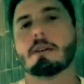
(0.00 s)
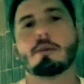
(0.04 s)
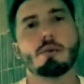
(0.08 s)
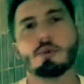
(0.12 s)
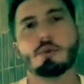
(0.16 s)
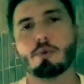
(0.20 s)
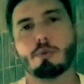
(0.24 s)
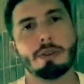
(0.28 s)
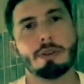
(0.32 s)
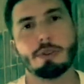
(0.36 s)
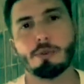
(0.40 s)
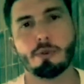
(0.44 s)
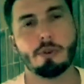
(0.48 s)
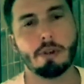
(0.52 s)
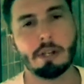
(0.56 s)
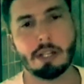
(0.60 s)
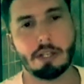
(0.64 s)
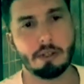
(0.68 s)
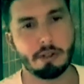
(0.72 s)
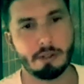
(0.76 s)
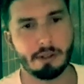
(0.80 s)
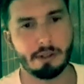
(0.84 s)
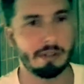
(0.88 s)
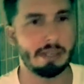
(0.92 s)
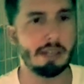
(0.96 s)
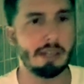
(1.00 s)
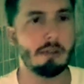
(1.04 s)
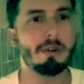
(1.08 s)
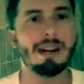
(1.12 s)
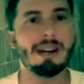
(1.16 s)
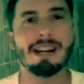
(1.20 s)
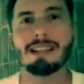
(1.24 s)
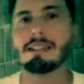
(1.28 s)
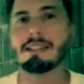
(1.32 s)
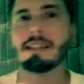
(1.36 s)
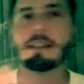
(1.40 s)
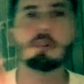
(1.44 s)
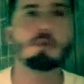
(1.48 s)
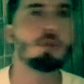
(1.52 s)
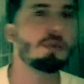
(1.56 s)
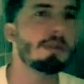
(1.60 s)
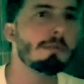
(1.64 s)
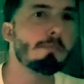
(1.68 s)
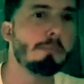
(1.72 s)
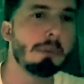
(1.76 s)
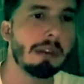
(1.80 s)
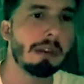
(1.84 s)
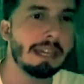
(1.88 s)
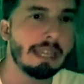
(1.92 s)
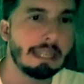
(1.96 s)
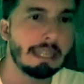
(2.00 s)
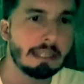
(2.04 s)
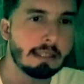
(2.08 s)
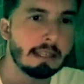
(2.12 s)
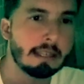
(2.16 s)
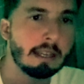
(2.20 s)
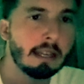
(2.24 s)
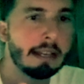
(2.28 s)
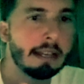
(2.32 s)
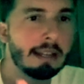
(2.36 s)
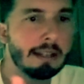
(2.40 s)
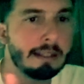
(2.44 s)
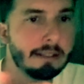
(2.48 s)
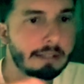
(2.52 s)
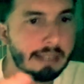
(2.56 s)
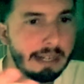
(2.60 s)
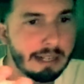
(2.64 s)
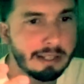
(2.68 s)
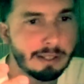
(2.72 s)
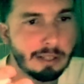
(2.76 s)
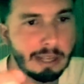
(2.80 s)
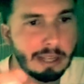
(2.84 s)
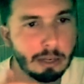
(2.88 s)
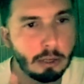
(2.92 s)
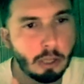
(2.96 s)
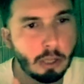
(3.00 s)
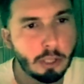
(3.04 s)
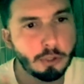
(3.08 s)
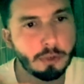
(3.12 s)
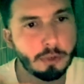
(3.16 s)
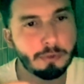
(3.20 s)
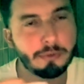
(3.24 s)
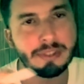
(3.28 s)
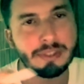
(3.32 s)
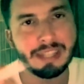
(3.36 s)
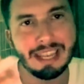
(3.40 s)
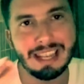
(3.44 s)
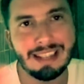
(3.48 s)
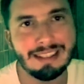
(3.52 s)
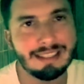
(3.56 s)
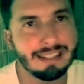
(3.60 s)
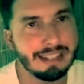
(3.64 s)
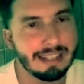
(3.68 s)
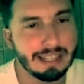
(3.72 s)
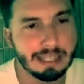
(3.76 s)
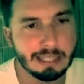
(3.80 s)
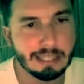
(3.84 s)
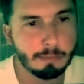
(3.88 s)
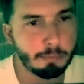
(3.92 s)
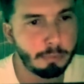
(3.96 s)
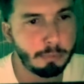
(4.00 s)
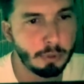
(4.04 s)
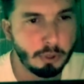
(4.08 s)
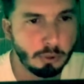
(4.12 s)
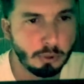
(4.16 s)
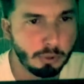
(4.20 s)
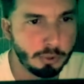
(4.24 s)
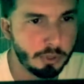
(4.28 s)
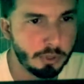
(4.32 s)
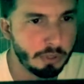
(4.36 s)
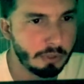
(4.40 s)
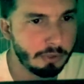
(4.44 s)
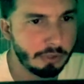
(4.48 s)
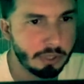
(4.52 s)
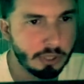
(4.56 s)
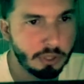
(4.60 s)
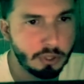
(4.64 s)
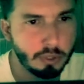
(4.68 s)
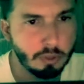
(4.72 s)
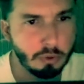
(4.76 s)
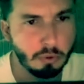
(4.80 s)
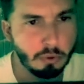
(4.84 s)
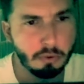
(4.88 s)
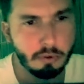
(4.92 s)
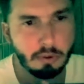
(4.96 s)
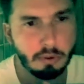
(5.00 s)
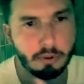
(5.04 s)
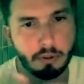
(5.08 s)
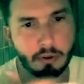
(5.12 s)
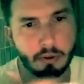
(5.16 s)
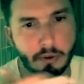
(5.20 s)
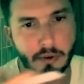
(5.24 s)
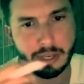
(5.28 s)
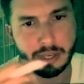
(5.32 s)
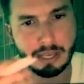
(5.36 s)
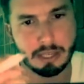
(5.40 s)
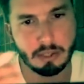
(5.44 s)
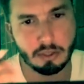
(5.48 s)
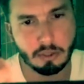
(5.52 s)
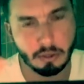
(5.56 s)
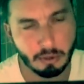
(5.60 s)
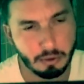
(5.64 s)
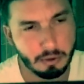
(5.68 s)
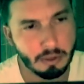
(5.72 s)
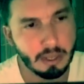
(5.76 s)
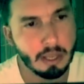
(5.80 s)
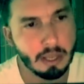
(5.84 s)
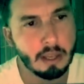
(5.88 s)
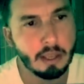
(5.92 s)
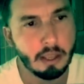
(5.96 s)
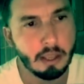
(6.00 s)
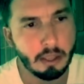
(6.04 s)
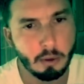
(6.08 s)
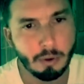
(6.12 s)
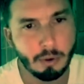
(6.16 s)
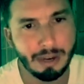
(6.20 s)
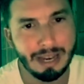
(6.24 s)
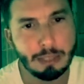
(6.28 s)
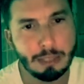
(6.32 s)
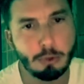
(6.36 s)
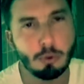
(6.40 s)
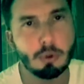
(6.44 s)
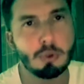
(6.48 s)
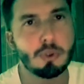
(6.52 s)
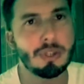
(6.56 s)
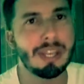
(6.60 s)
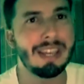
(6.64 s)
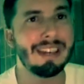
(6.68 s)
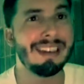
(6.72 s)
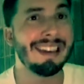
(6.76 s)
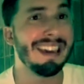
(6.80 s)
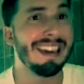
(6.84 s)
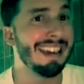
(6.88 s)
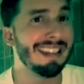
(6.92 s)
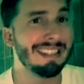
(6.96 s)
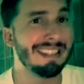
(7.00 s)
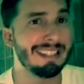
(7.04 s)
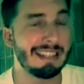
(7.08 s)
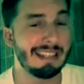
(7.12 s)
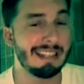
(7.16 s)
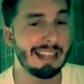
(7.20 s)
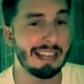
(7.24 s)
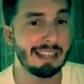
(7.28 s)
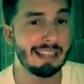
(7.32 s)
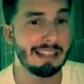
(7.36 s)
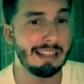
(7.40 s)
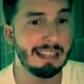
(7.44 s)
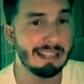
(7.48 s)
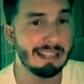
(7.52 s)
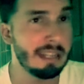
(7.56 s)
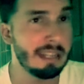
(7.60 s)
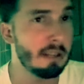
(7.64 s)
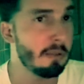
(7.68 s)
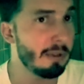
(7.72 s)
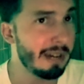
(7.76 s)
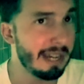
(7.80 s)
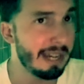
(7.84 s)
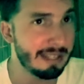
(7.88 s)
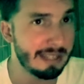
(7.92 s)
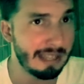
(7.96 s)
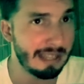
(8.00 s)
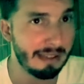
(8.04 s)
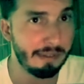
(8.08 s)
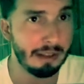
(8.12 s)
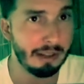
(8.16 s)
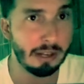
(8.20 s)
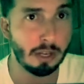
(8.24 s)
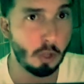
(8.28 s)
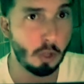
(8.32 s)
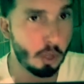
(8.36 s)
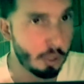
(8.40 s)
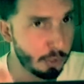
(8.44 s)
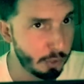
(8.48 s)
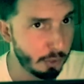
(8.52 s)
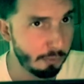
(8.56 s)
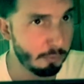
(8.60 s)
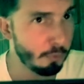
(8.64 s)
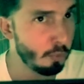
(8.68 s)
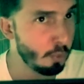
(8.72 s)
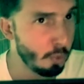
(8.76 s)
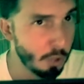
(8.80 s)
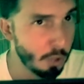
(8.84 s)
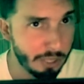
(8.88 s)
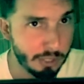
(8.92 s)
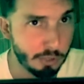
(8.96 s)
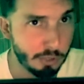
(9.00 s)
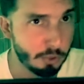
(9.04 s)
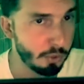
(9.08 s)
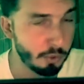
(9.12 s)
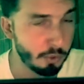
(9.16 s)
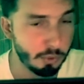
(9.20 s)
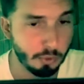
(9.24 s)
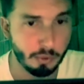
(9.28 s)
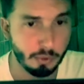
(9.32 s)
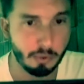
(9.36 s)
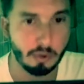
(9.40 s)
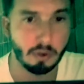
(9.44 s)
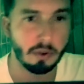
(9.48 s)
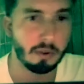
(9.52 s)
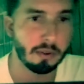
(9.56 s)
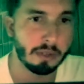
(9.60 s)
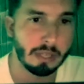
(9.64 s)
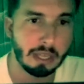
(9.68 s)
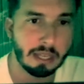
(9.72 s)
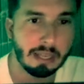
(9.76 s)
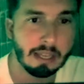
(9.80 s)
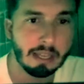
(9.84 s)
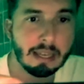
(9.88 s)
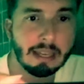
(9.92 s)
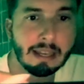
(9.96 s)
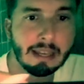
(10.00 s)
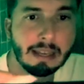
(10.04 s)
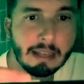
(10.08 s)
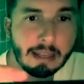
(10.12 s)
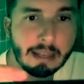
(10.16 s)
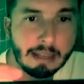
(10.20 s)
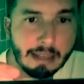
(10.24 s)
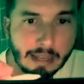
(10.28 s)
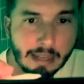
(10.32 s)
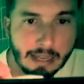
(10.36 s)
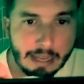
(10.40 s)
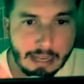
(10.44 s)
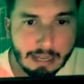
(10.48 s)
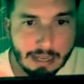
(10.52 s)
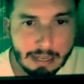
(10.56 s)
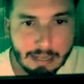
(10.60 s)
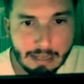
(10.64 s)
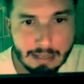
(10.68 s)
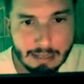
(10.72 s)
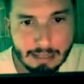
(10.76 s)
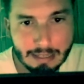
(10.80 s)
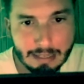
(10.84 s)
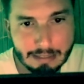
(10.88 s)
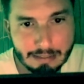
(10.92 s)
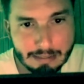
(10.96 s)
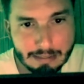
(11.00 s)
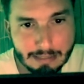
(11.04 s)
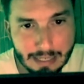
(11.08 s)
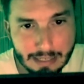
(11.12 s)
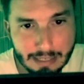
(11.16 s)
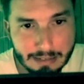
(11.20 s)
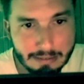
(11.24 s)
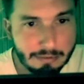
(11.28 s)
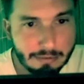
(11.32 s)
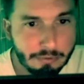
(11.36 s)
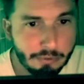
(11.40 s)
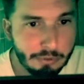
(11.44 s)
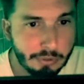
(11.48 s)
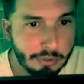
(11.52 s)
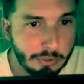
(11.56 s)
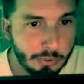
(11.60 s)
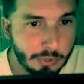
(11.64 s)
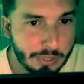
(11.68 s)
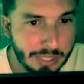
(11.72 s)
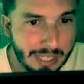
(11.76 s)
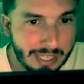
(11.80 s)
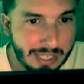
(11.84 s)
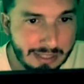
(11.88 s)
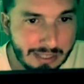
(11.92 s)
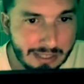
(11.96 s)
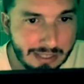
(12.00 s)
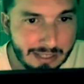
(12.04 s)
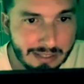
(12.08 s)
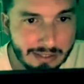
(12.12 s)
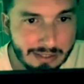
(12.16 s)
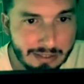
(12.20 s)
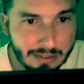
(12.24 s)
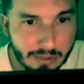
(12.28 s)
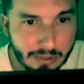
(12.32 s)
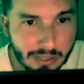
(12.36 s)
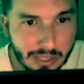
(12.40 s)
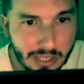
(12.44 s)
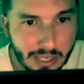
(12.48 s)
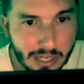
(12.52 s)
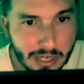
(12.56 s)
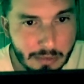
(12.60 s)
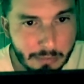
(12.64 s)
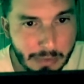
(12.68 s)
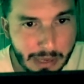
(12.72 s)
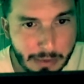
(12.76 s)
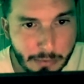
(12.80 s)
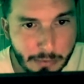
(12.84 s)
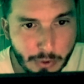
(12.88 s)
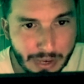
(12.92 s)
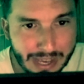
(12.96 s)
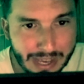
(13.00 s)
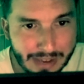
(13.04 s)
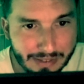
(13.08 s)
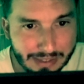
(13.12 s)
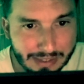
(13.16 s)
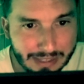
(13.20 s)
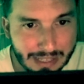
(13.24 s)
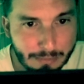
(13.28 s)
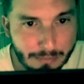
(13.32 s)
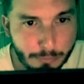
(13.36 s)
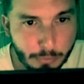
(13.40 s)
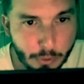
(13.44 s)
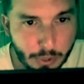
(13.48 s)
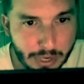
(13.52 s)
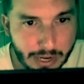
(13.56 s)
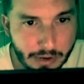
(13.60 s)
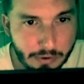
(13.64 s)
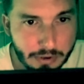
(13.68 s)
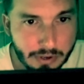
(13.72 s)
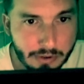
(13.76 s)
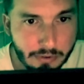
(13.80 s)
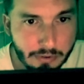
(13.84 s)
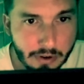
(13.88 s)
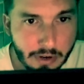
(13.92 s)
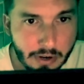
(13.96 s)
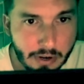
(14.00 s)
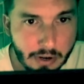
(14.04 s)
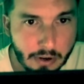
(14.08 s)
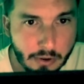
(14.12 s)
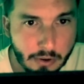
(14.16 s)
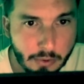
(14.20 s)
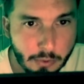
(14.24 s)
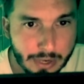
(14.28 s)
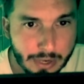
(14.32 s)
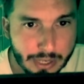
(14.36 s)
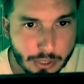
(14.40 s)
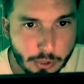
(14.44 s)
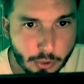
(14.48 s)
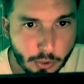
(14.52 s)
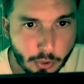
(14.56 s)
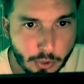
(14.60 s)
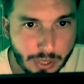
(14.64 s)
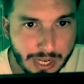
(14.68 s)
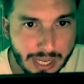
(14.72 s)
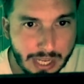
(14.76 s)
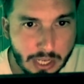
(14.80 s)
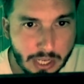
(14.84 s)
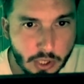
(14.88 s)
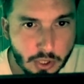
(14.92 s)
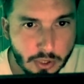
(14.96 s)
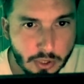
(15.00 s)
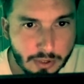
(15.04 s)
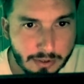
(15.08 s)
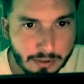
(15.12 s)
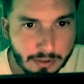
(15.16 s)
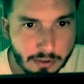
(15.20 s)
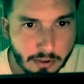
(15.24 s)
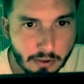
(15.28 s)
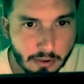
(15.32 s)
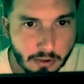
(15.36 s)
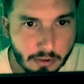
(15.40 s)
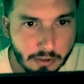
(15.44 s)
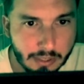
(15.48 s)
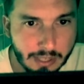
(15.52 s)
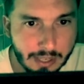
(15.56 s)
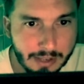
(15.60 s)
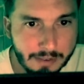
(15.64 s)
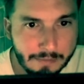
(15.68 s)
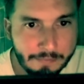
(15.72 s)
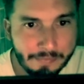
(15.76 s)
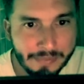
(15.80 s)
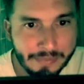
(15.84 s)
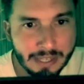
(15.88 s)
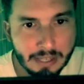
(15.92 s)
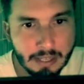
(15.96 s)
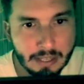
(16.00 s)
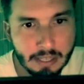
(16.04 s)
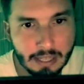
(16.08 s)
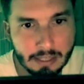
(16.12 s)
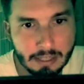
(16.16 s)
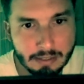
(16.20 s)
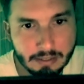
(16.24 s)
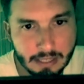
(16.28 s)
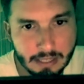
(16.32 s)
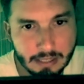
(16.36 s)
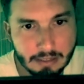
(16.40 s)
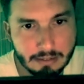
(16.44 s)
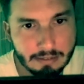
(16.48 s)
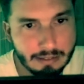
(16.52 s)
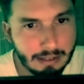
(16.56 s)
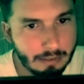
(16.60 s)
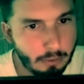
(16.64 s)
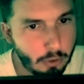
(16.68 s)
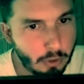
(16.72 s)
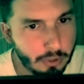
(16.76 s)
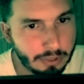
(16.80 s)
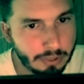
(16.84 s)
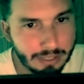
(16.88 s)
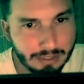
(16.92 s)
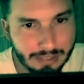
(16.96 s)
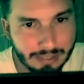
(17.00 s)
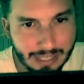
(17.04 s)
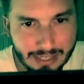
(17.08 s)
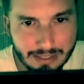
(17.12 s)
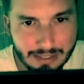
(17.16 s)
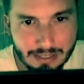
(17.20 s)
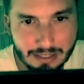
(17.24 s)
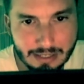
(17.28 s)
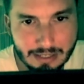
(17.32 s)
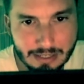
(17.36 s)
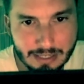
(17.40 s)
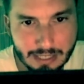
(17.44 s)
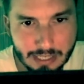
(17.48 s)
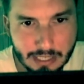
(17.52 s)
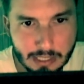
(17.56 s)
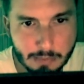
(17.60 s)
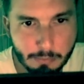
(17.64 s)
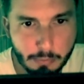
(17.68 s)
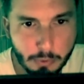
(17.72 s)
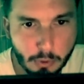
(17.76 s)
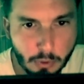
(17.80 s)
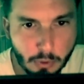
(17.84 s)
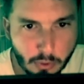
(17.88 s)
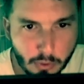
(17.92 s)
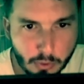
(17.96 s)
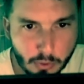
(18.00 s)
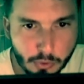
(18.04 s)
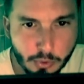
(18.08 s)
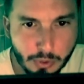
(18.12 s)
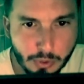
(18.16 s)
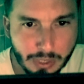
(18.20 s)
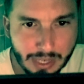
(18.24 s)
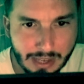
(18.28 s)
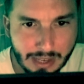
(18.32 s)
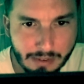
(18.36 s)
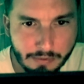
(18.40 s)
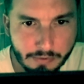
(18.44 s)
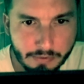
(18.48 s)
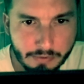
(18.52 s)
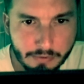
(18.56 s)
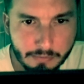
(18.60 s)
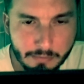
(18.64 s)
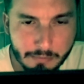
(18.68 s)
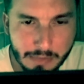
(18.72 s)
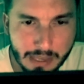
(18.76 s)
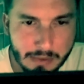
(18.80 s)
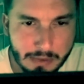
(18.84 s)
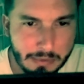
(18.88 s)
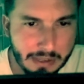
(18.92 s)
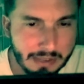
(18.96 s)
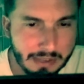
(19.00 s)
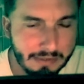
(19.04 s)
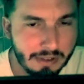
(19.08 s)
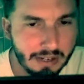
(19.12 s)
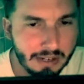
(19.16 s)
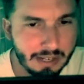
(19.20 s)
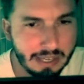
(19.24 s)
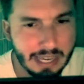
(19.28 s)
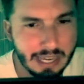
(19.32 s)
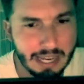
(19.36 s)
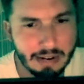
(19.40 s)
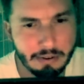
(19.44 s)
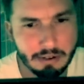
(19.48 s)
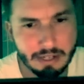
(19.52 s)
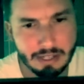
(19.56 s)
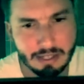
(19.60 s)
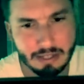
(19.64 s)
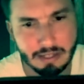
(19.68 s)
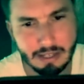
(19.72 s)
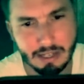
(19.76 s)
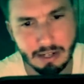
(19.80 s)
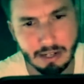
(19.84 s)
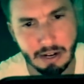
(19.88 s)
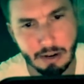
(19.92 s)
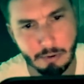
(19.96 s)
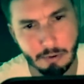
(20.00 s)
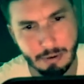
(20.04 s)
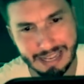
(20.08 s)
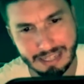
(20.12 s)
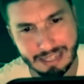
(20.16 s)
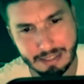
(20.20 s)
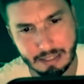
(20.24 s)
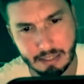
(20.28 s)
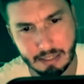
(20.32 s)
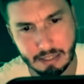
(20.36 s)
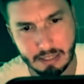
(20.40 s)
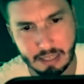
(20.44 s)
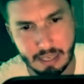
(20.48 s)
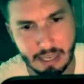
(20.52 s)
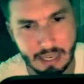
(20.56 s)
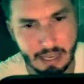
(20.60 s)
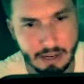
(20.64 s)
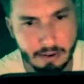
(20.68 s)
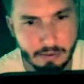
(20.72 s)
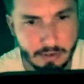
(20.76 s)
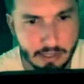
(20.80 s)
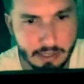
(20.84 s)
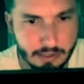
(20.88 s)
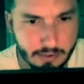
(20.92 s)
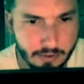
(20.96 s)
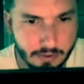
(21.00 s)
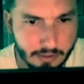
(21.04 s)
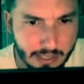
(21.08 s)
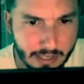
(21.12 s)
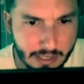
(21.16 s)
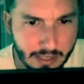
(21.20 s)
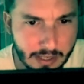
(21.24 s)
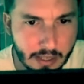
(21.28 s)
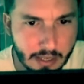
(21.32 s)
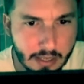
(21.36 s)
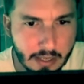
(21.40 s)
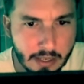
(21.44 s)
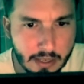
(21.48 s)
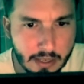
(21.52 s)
a good restoration, okay? You guys need to replace. There is a lot of dentin exposed in this tooth, okay? So you guys will take cases like and you guys have a lot of work to do, okay? Uh, then you see this here, maybe we have a temporary restoration, okay? And then all oh, the dentin is exposed. We have maybe even caries here, arrested caries, okay?